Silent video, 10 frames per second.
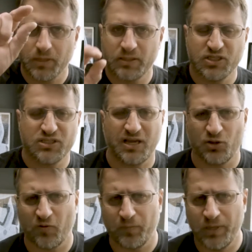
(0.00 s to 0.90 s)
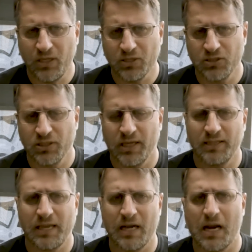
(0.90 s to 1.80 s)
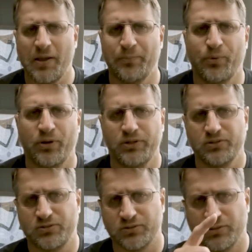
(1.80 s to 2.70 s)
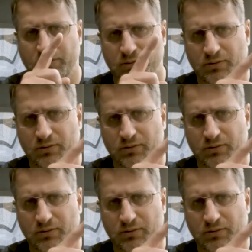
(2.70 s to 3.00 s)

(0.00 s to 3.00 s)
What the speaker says: this kind of pinch, and then I point it to